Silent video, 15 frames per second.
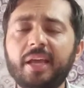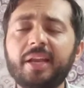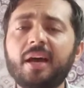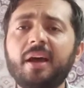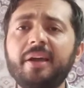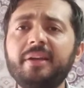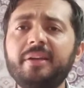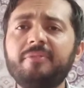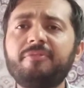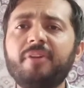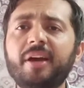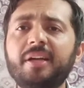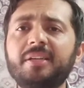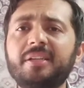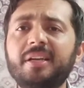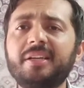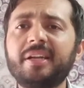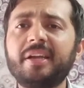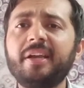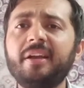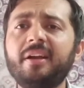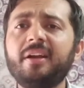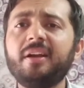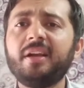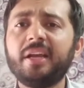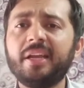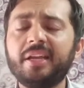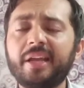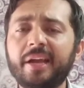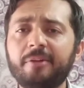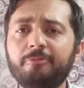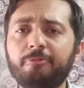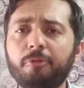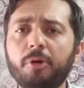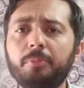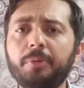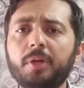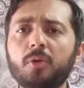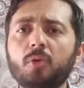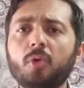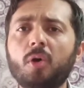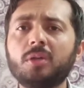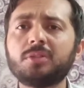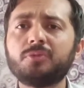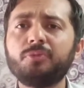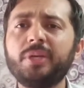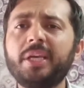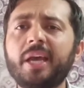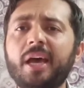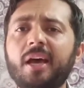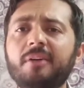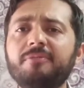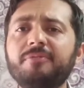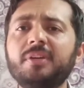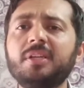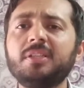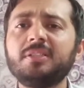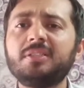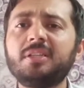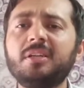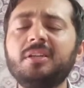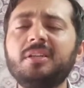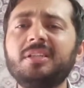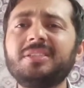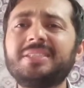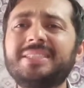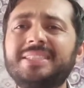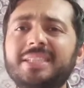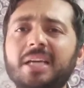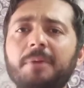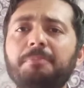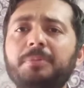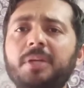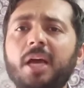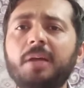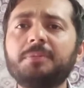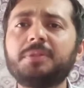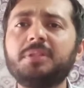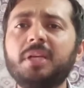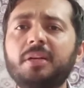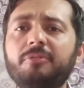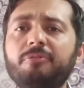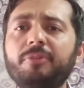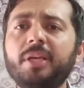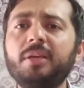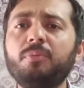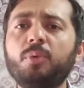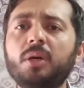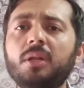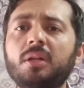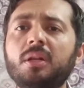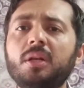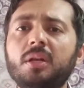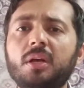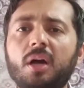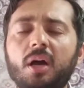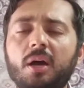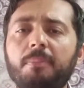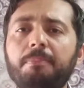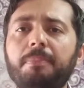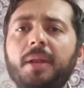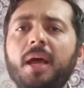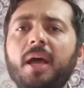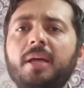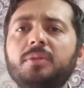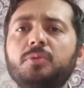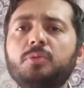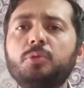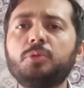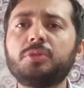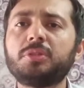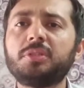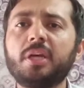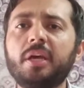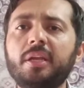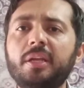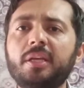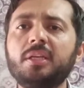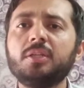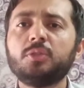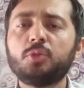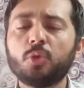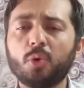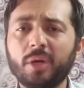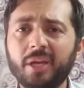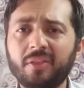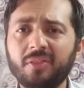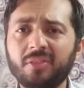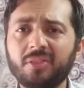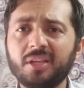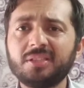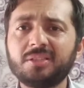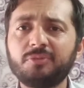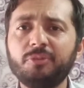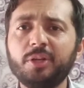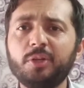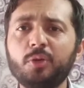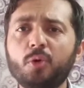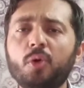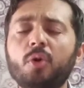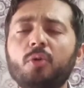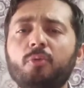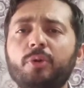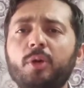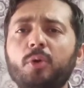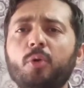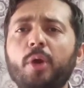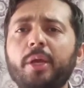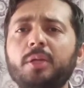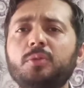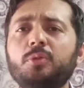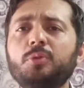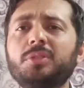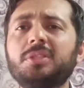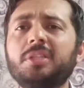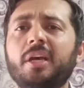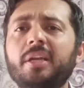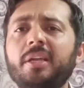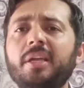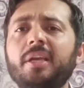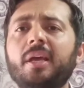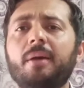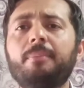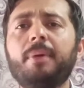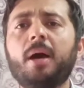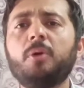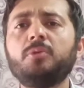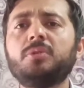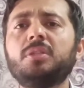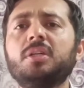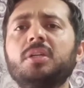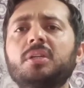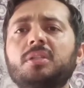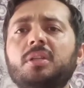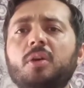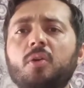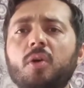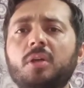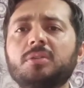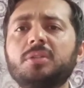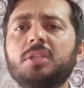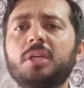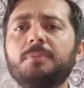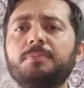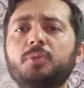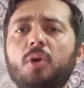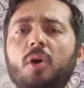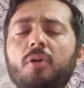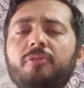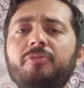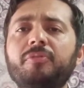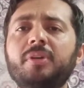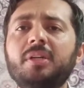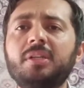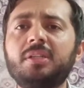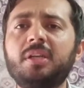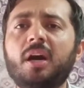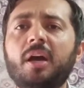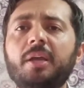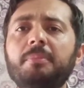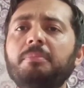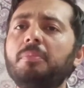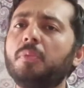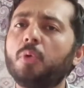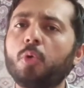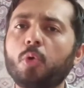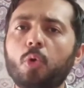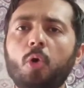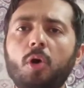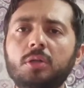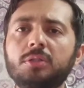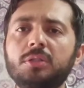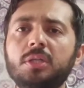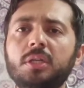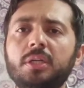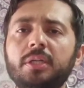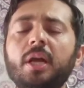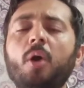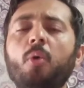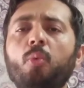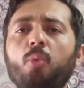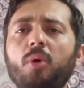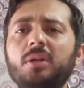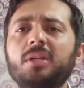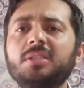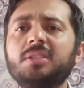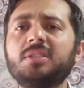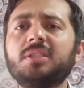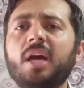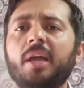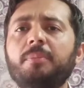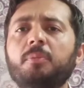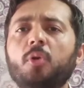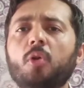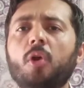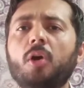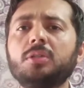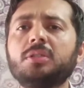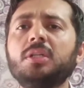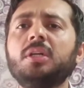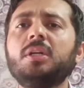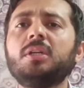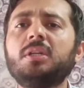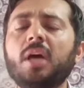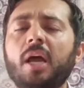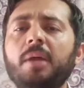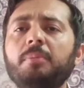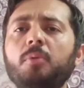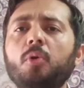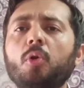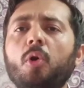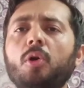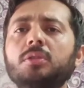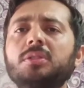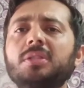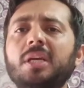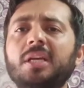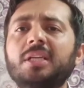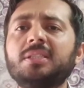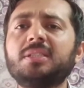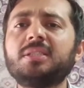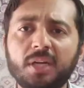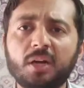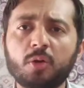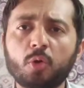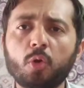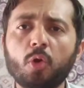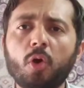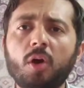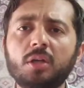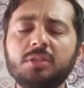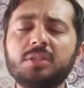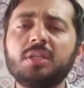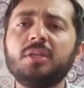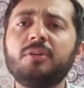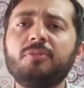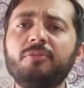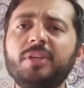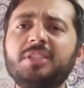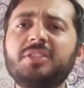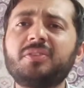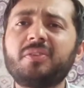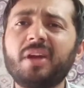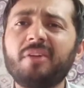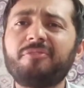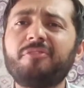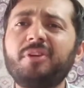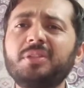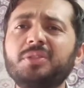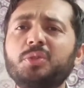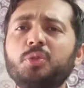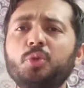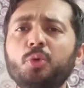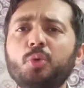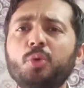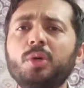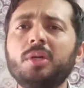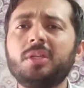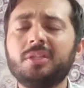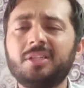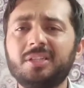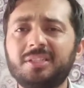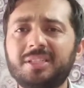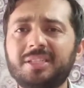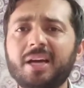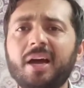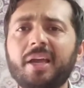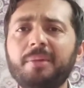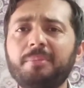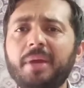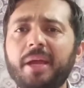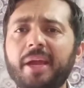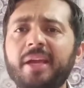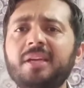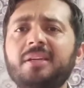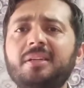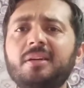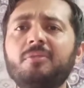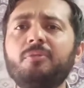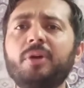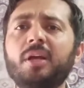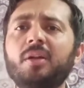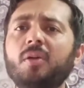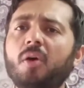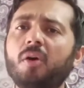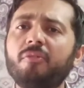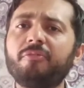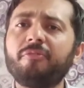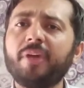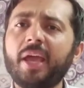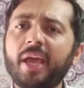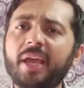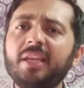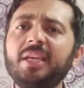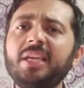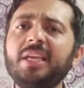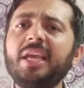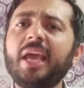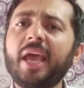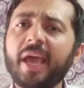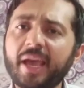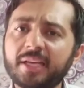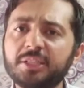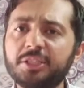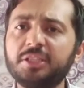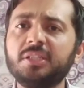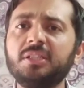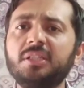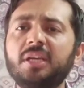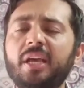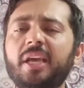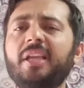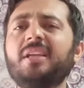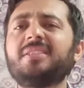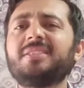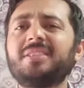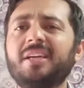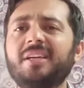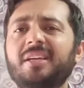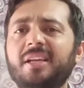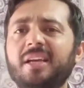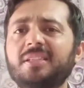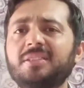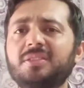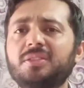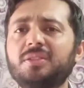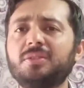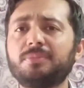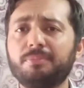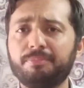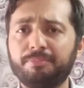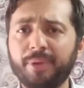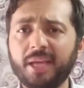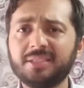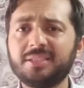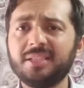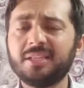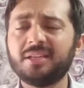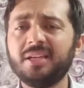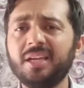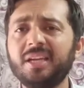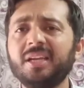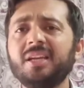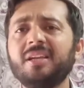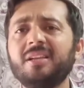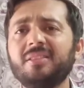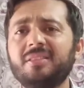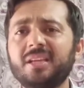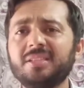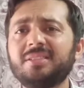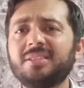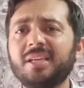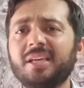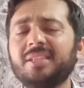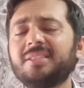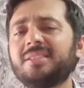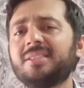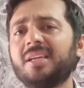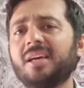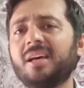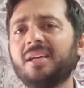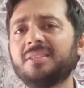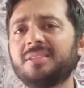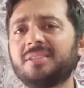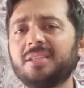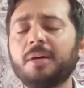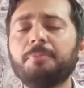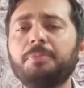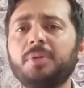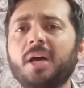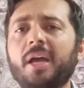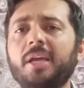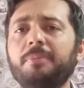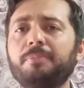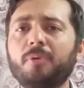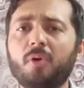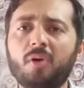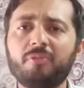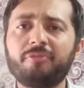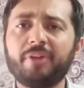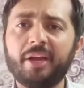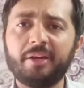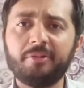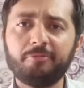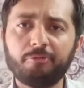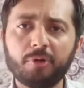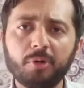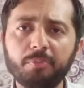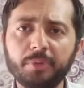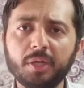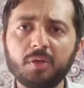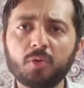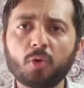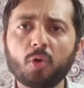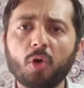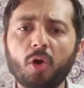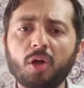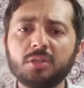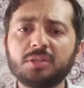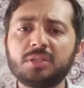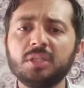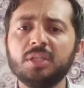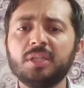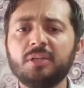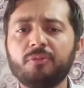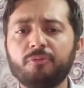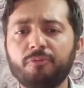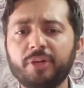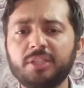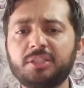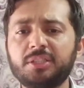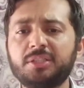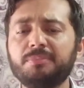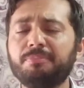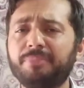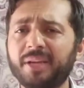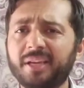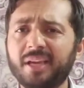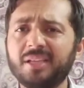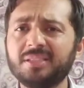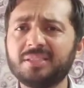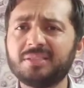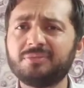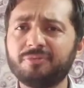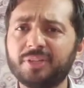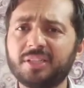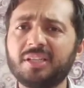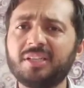I defined that here in adverbial clause we have certain subtypes that we will plan to study. So in this video we're going to study about the concept of time clause. Now what is time clause? Time clause is a clause which refers to the time interval of any action in a sentence. Basically, this is a subtype of adverbial clause which begins with a